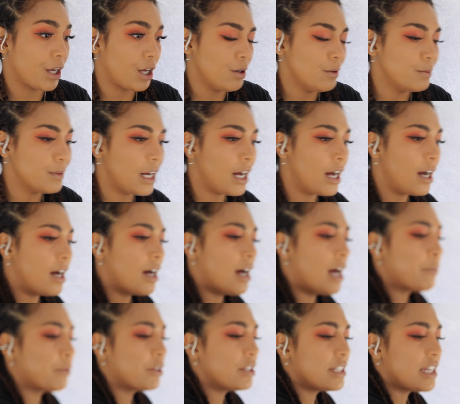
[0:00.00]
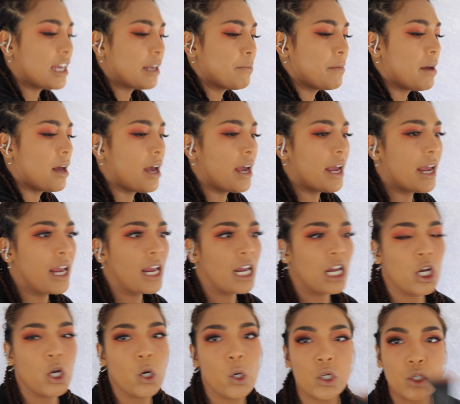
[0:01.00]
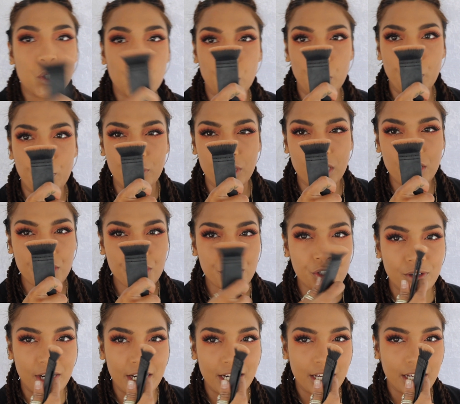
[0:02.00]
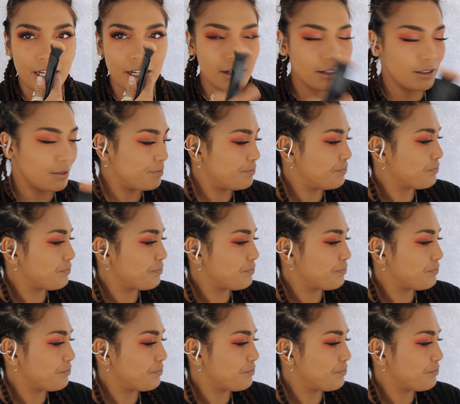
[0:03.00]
go. I'm gonna take my contour brush right here,